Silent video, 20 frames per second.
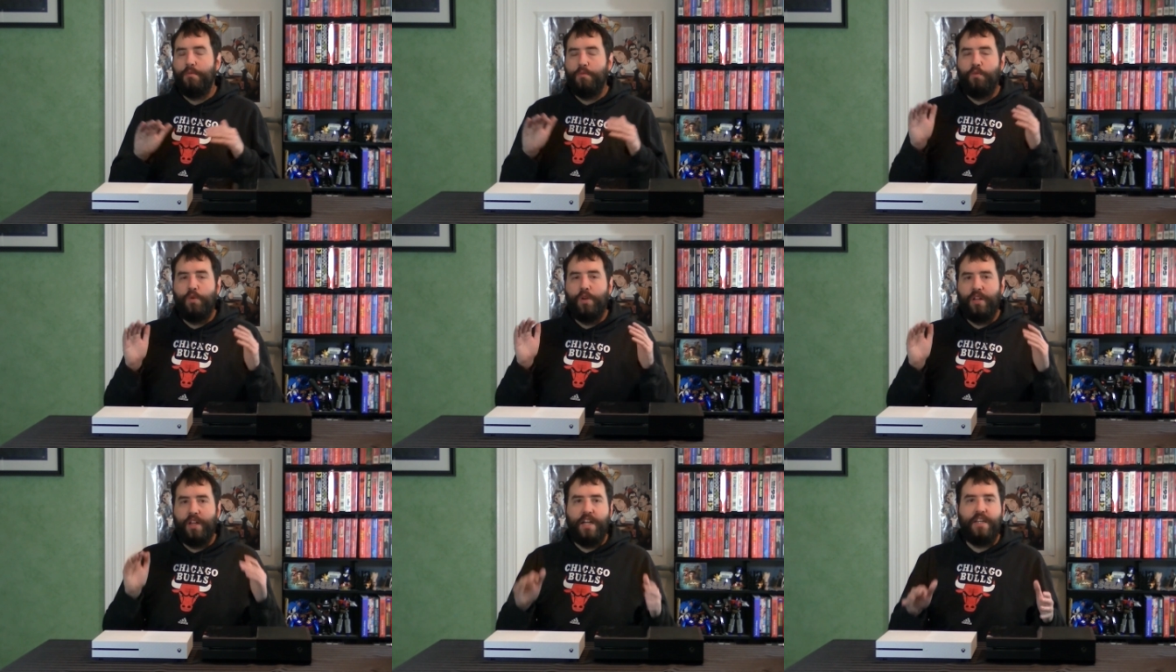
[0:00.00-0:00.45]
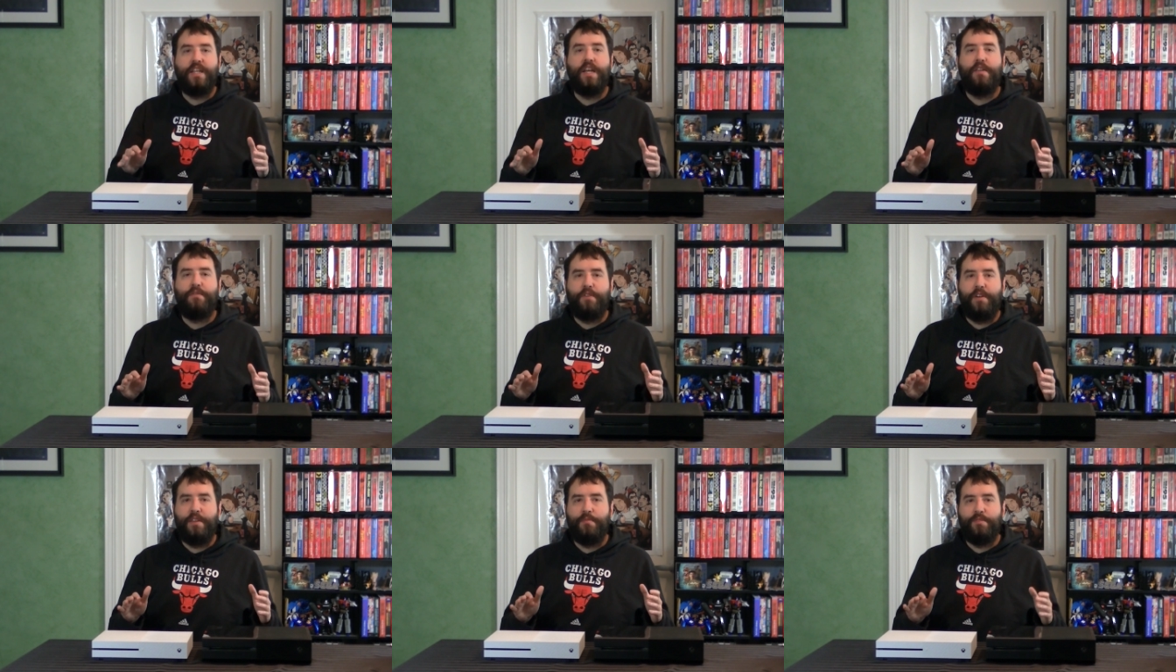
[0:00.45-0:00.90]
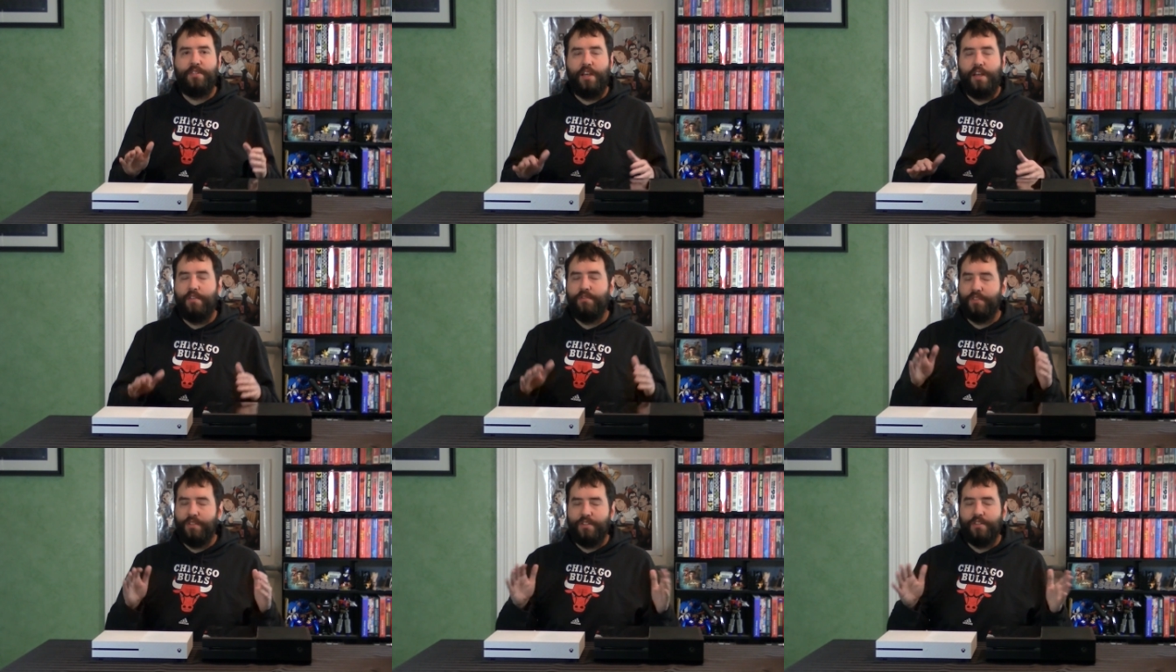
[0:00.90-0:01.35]
will identify
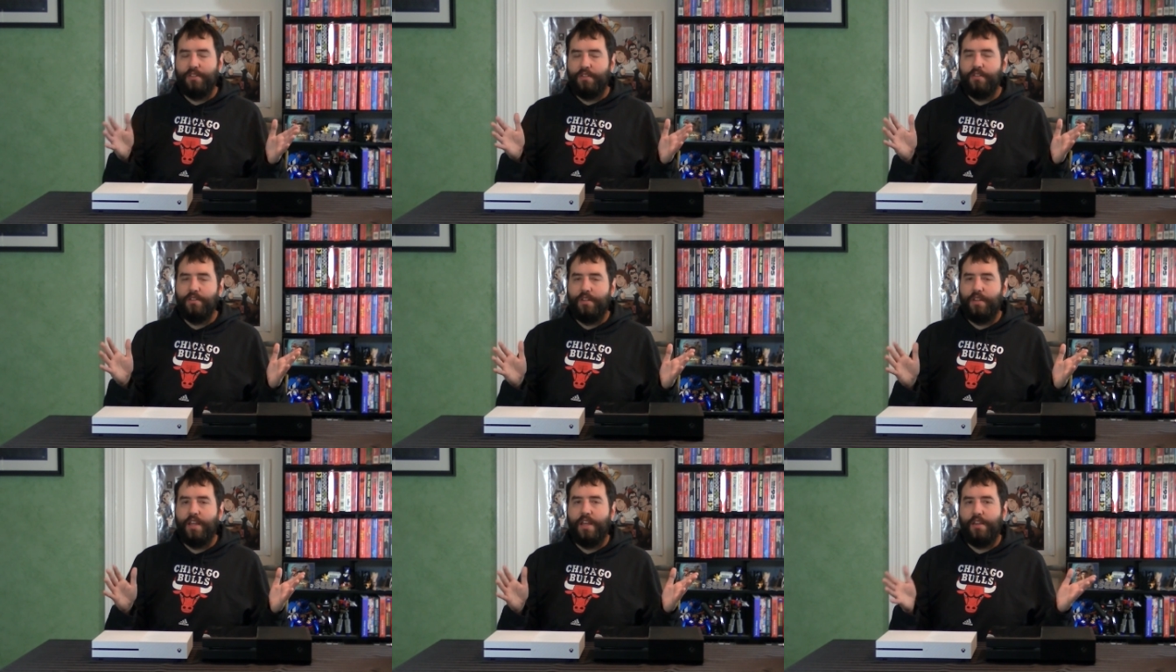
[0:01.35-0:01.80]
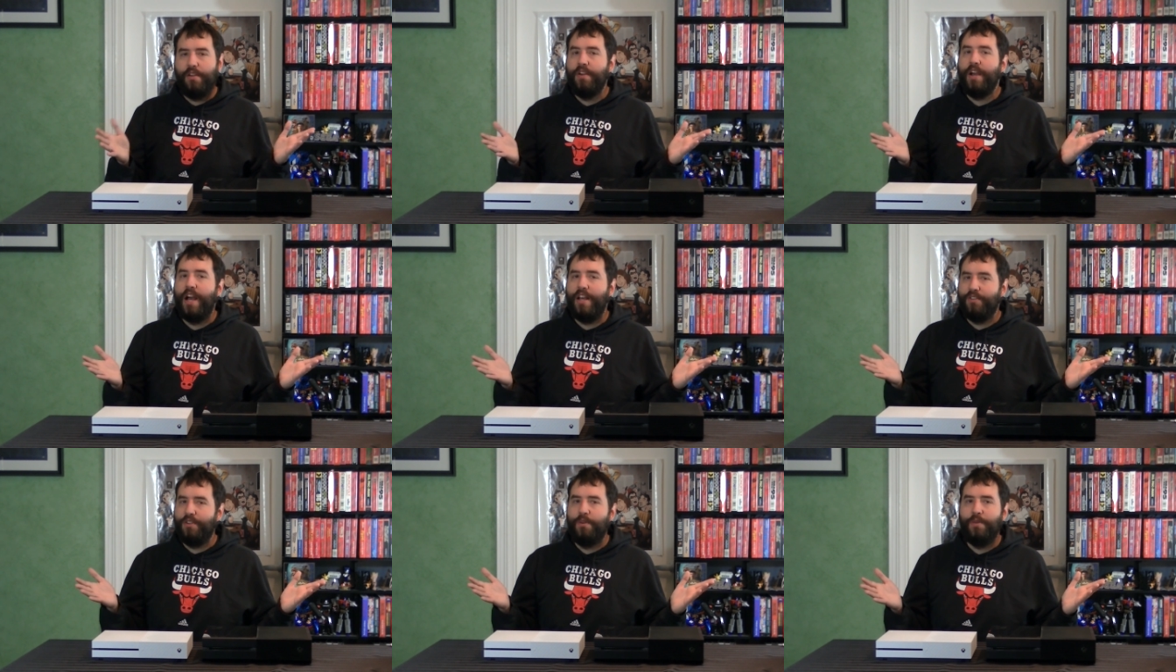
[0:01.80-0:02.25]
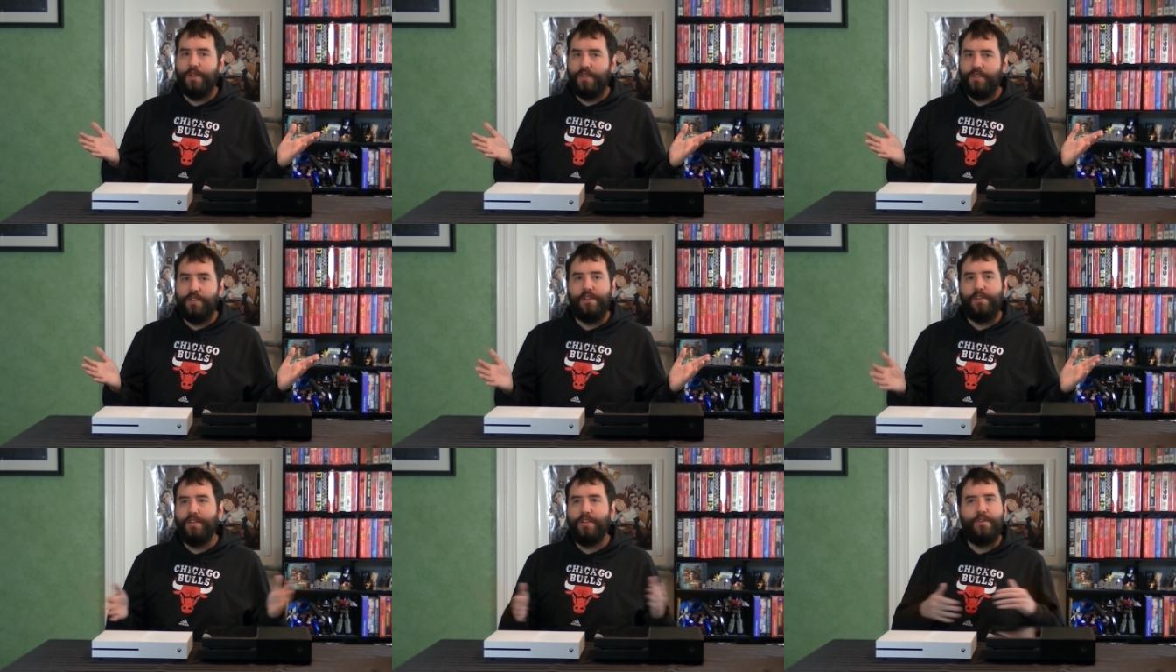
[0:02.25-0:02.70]
themselves, and you guys always
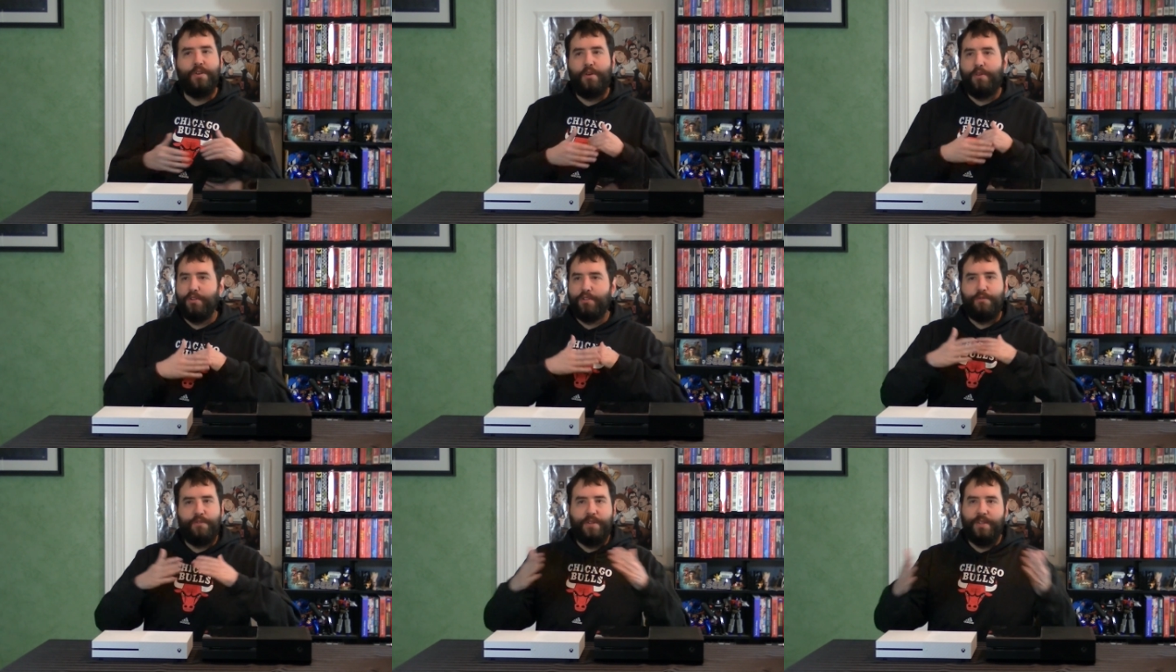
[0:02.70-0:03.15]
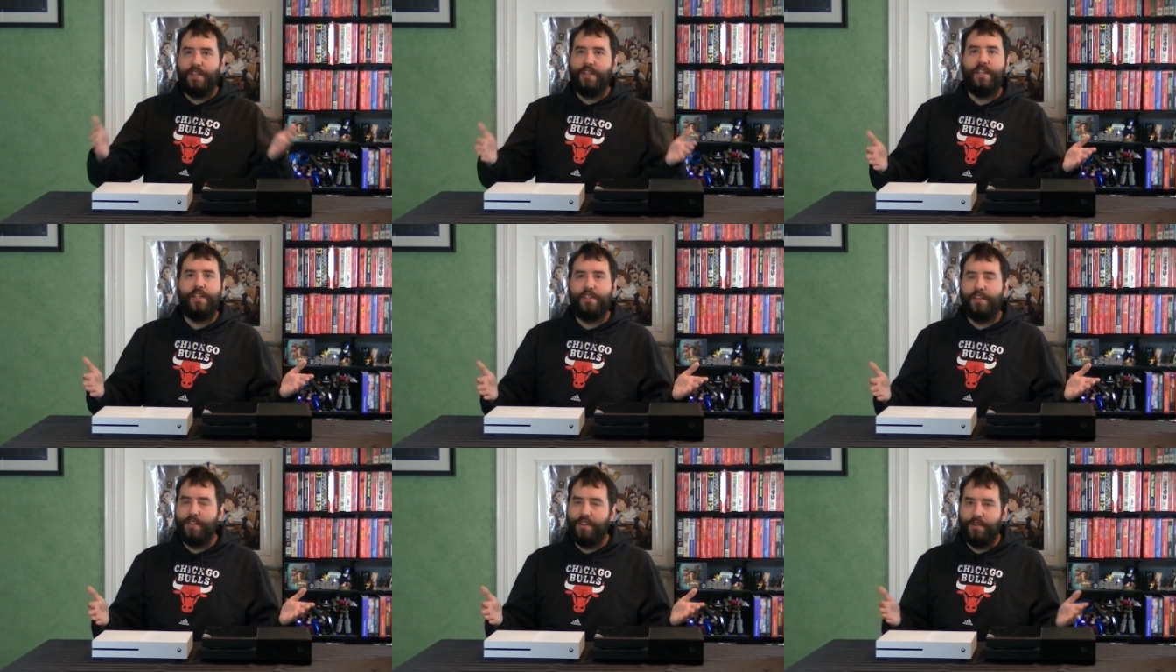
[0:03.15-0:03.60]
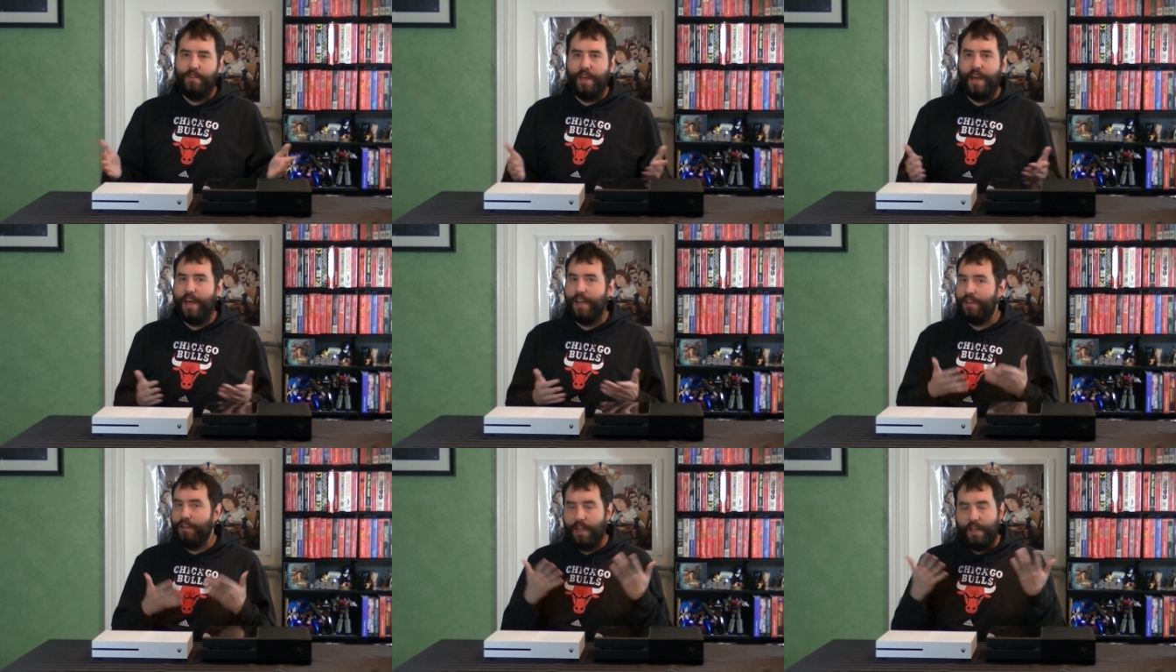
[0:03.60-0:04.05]
do. You always feel the need to do that.